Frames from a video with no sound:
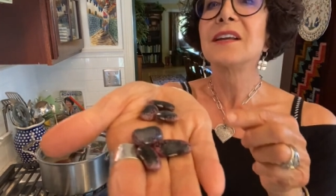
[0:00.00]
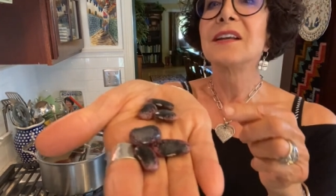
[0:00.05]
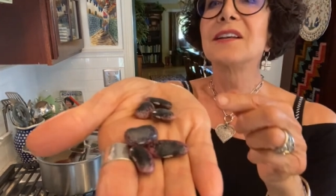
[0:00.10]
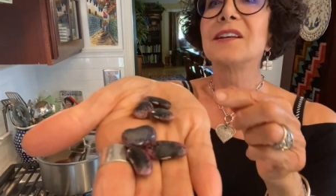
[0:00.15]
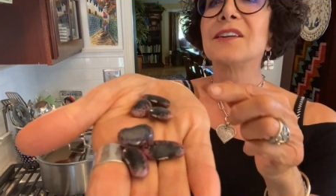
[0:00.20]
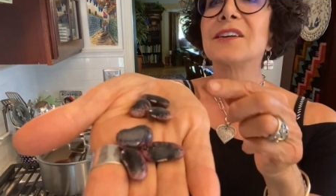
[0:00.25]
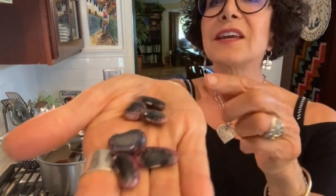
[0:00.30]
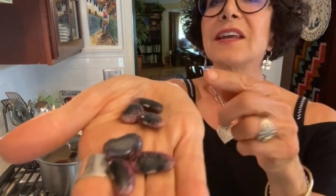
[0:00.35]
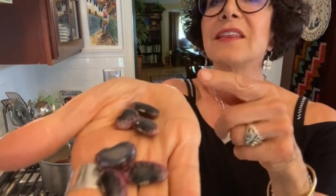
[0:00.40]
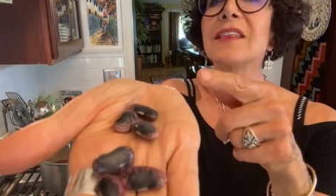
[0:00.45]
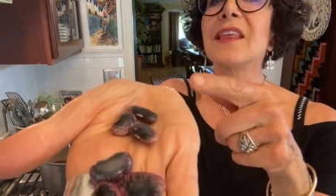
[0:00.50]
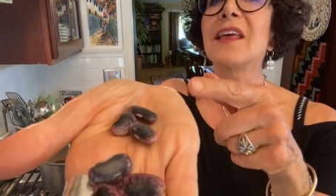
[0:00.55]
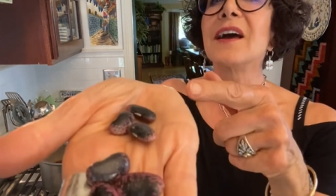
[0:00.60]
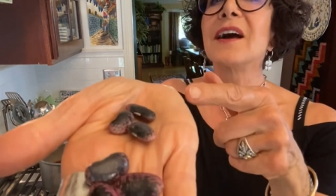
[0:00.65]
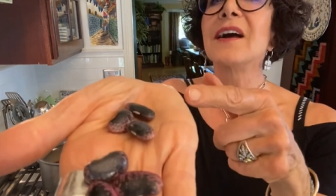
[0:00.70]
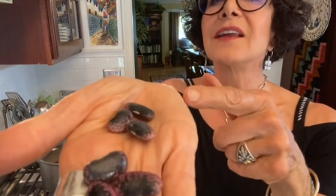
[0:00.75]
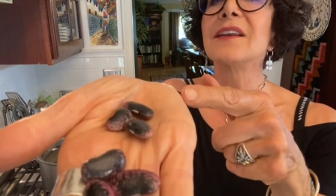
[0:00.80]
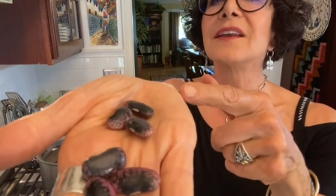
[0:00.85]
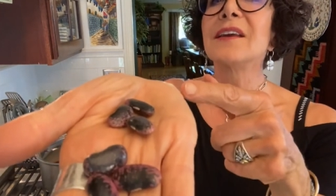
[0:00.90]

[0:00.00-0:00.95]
Look at that.